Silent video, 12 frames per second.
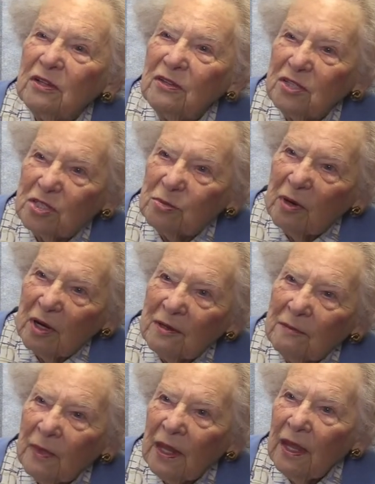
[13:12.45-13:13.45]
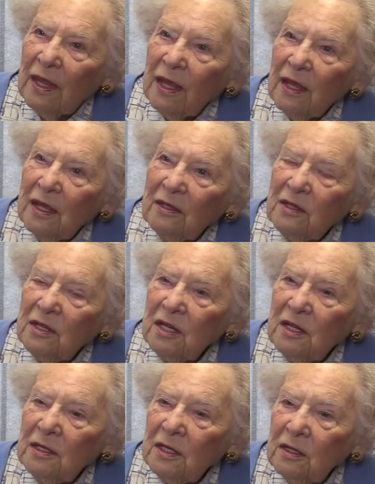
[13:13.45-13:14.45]
this one. And
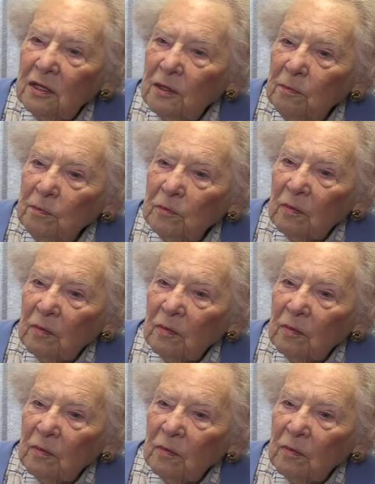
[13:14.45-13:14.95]
then